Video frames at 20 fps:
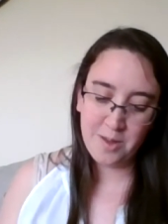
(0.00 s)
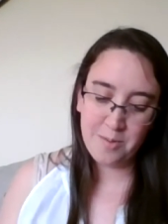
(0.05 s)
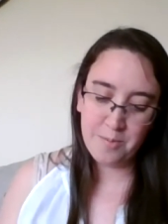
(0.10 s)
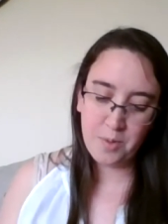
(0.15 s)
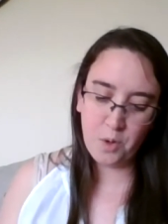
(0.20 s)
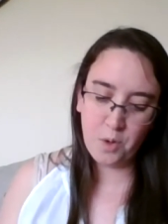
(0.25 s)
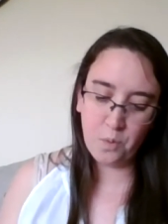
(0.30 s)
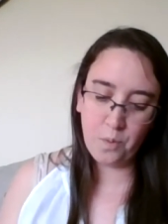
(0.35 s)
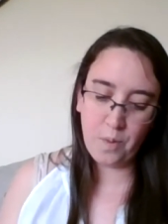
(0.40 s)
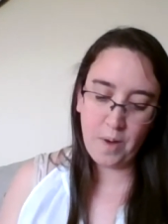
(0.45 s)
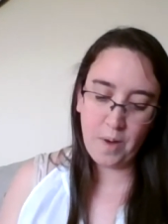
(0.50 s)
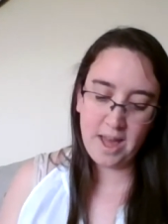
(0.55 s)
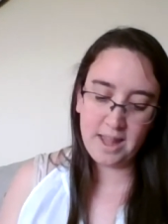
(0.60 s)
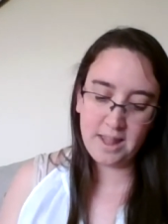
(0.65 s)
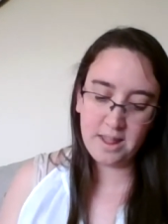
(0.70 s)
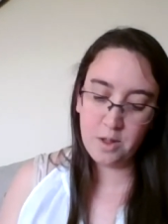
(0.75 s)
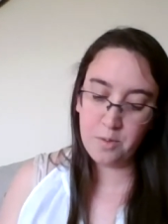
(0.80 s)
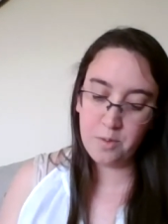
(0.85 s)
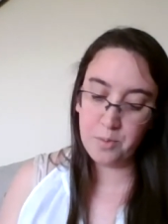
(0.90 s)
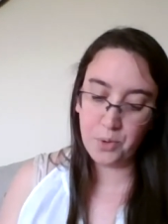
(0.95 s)
But
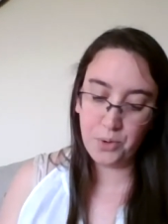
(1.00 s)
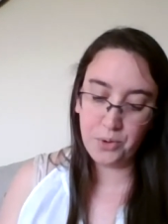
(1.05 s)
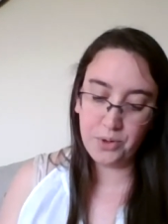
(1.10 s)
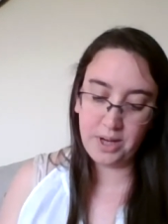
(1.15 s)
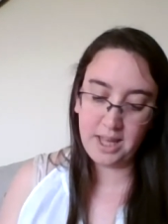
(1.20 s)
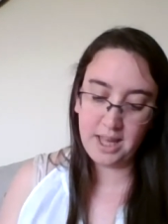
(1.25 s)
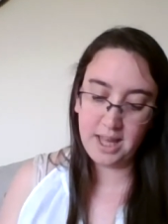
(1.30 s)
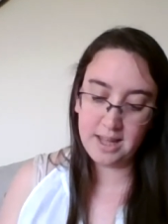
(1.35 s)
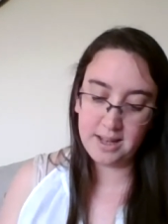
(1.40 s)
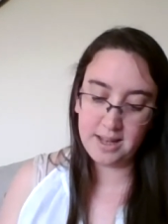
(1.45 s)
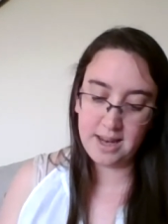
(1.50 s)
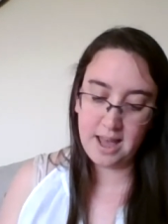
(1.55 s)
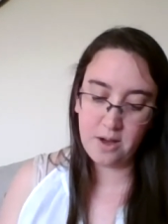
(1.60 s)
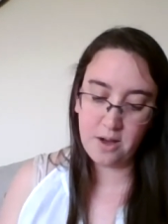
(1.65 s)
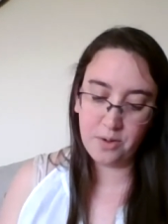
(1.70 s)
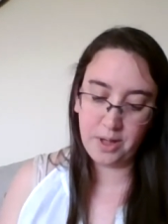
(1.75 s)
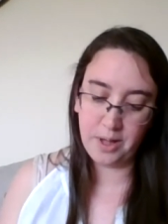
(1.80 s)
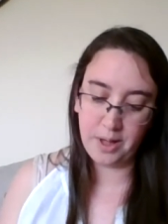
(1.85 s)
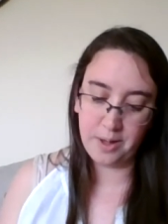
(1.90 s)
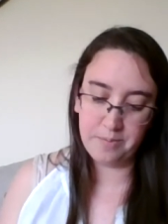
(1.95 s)
when the morning had now
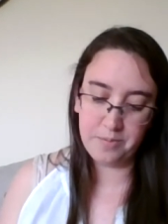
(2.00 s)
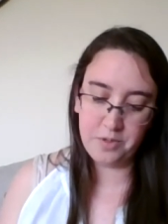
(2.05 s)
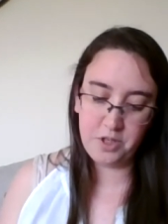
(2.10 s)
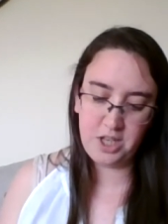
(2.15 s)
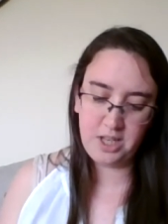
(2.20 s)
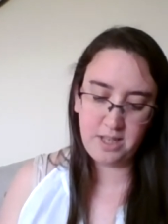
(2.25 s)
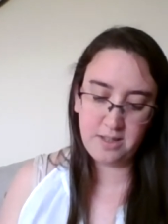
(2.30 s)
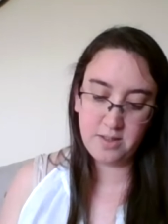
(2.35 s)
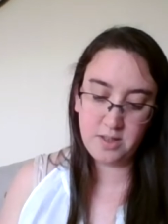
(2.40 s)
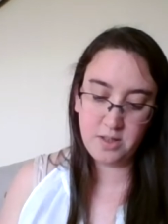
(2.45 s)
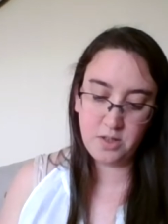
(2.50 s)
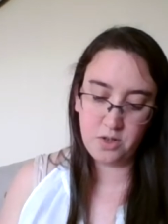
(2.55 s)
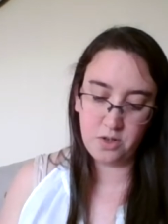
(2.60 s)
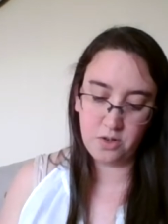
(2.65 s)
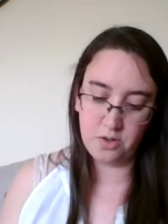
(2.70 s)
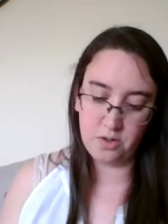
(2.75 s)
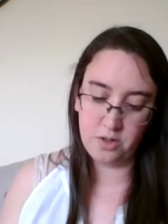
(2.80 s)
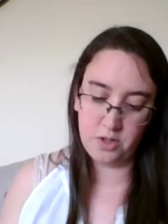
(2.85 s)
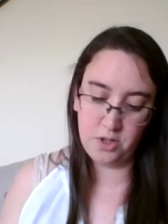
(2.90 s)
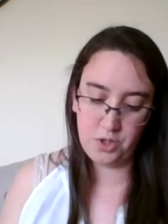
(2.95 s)
come, Jesus
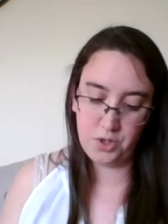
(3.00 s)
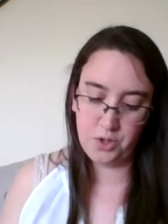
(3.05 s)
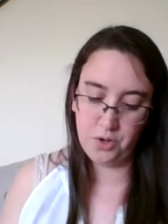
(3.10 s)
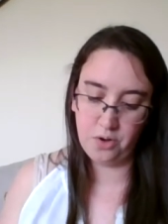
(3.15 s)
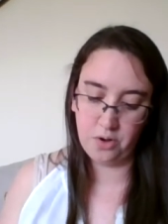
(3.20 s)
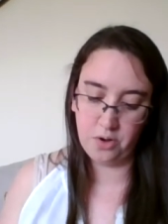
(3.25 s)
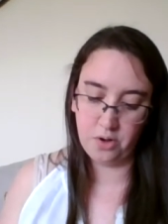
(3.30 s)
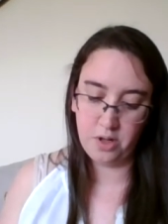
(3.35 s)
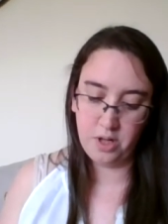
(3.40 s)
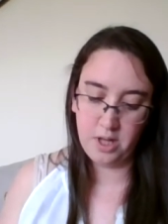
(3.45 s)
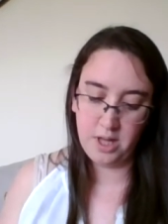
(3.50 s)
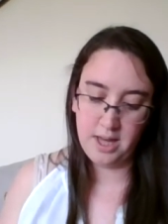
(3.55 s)
stood on the shore,